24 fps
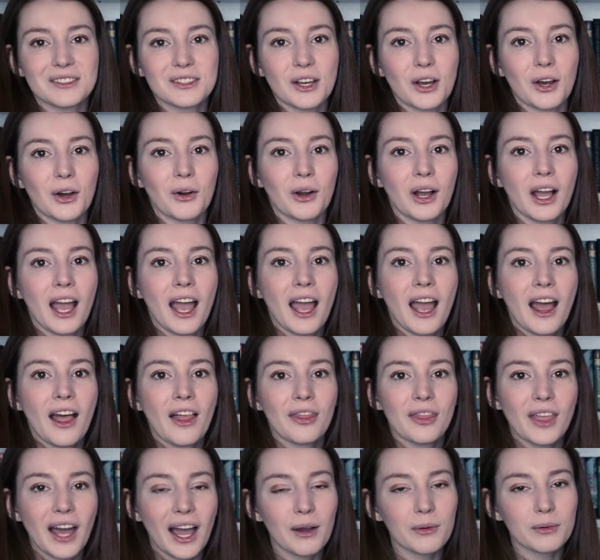So
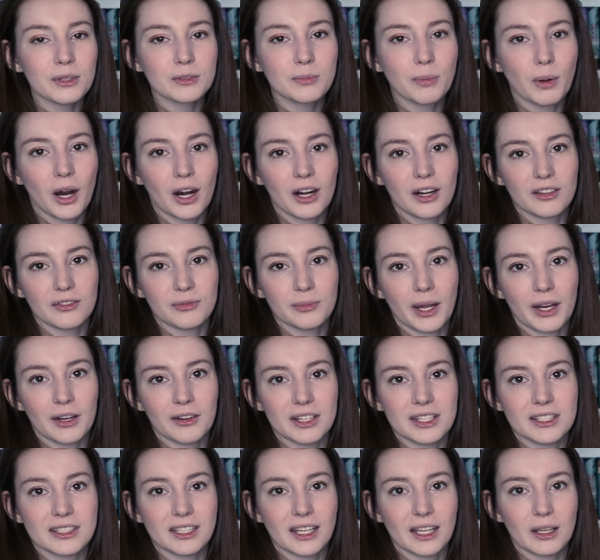that was part of my
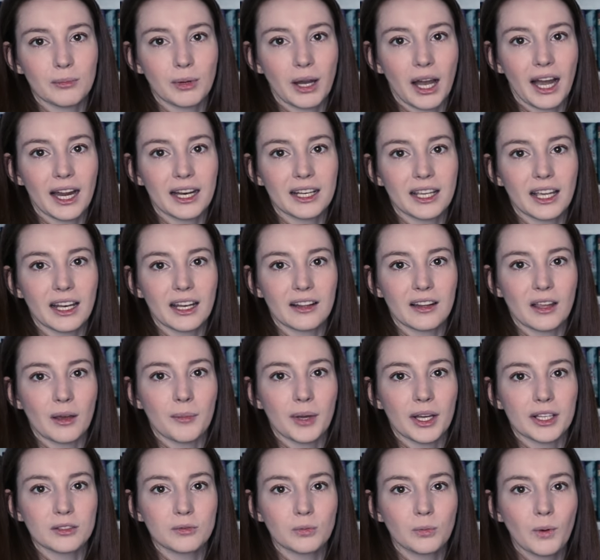reasoning behind getting
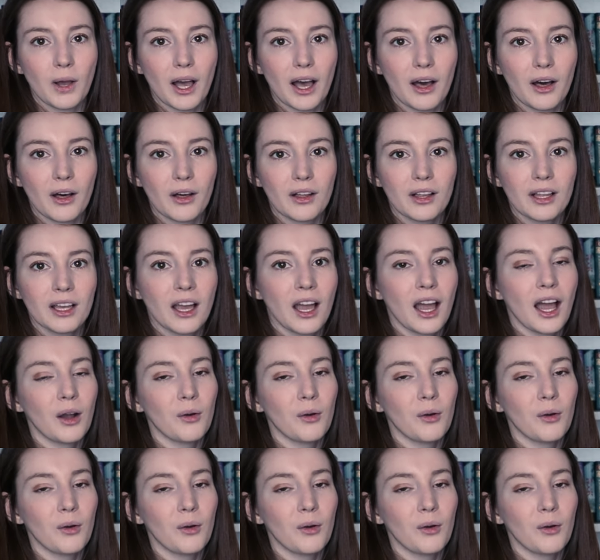them as well.